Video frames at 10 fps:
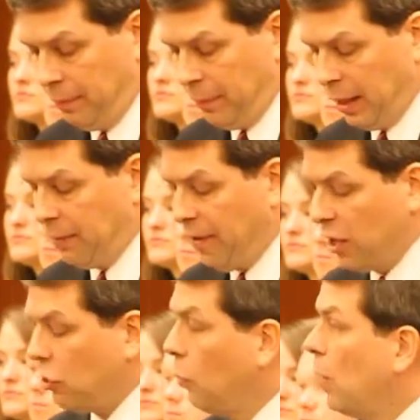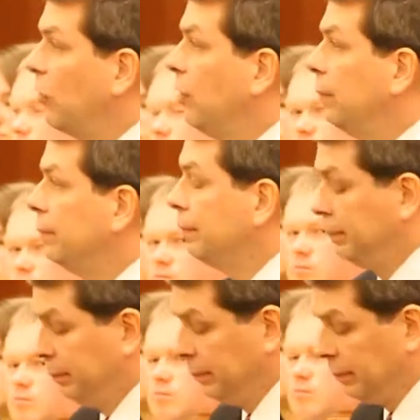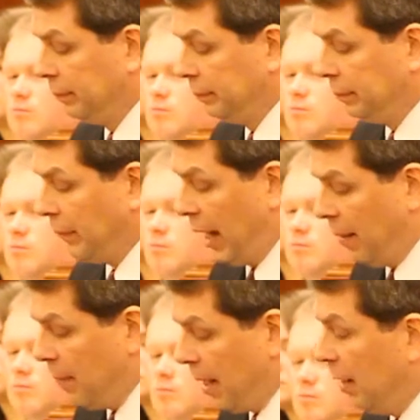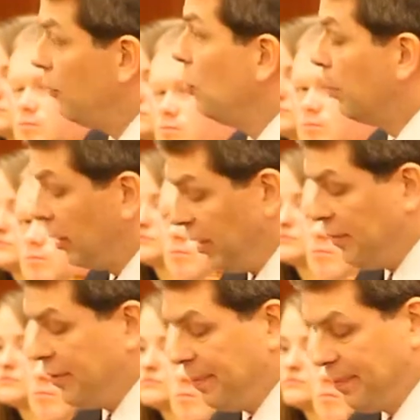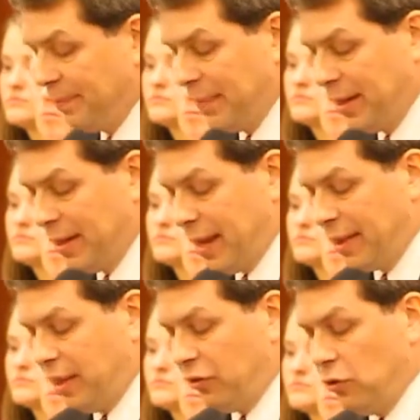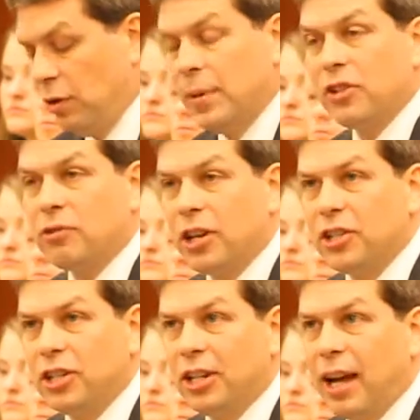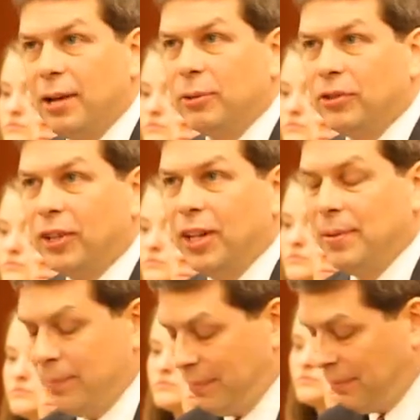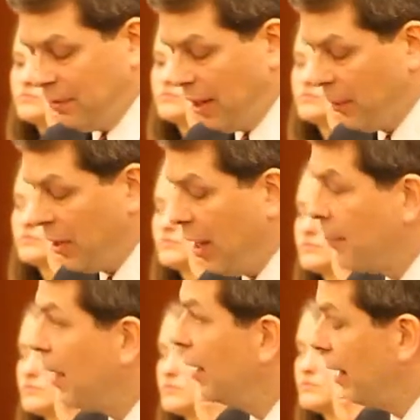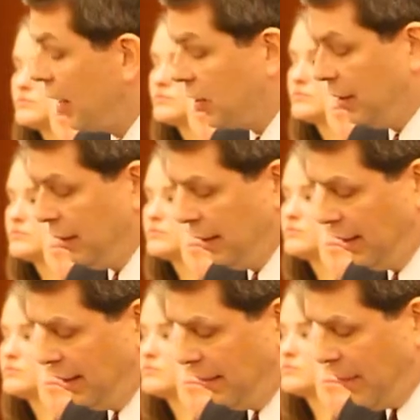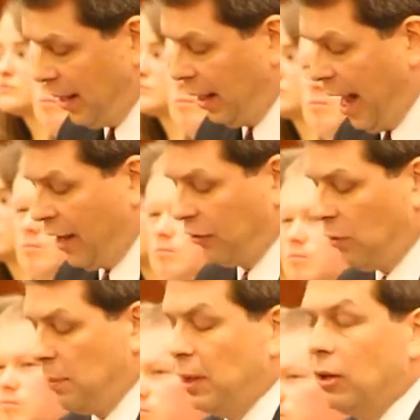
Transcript: The conventional wisdom, and many of you believed, that this new administration, and I will say, some thought my election, meant Alaska would be